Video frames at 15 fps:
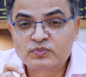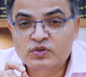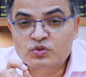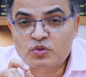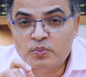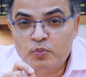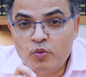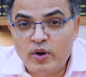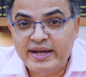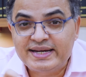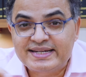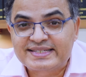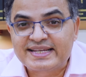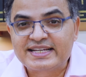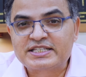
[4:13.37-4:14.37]
So
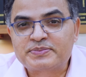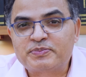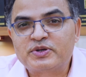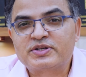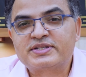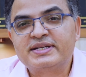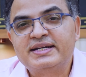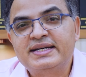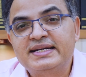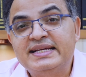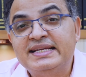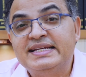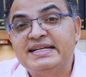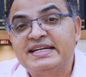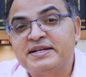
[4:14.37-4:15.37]
0.6%
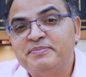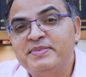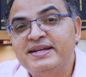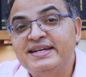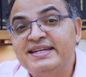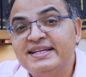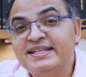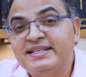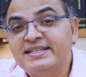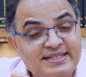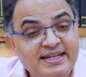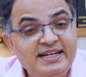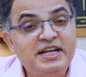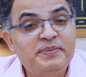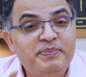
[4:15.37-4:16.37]
increment in
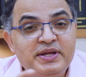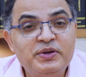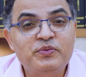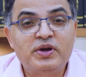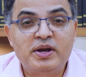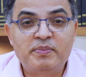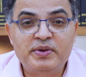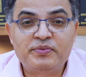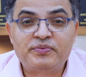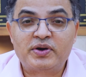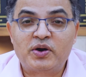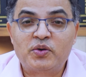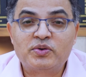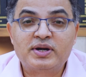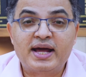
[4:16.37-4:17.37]
GDP will be
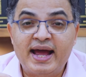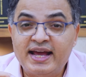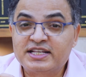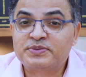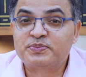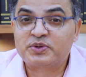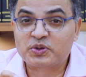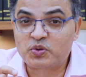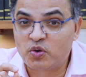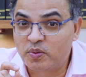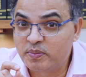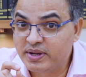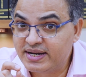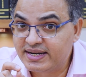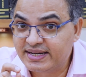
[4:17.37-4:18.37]
found as per
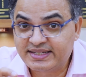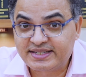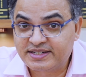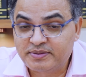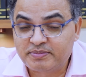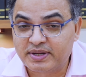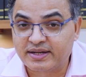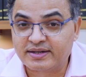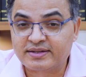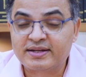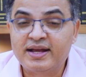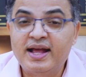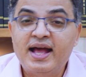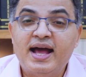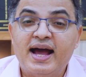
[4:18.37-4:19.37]
government estimate.
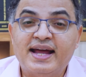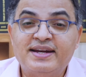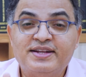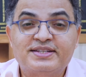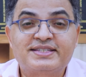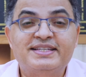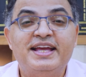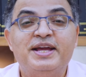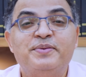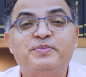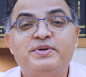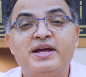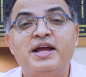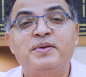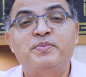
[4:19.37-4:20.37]
At the same
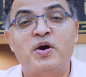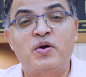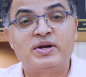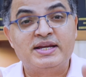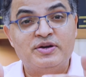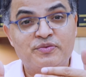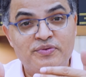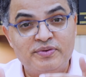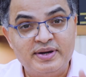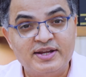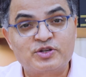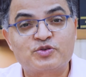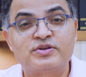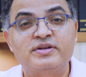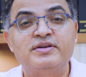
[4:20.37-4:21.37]
time, our
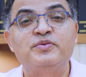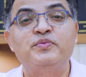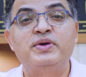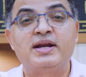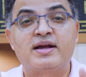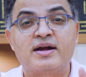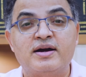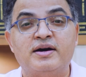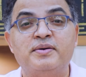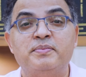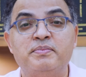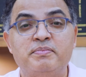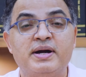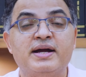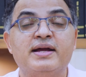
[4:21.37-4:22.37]
inflation will
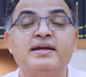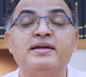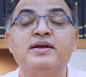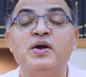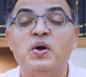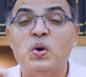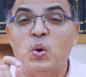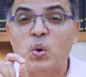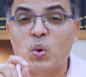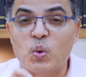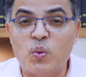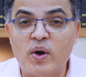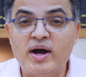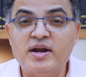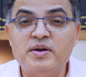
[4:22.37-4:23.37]
come by
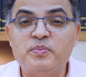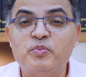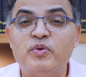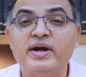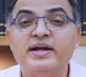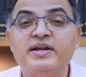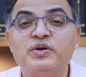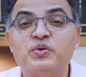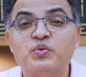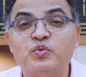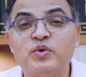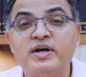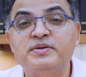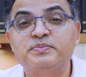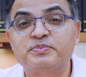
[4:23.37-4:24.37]

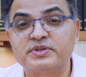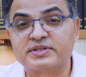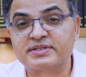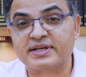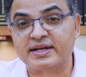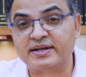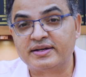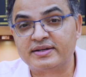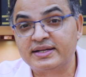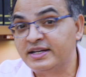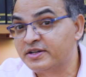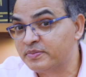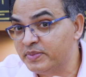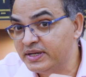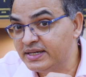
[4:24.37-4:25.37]
1.1%.
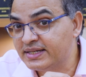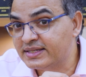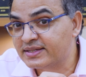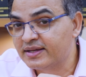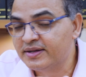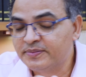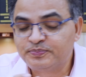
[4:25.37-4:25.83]
It means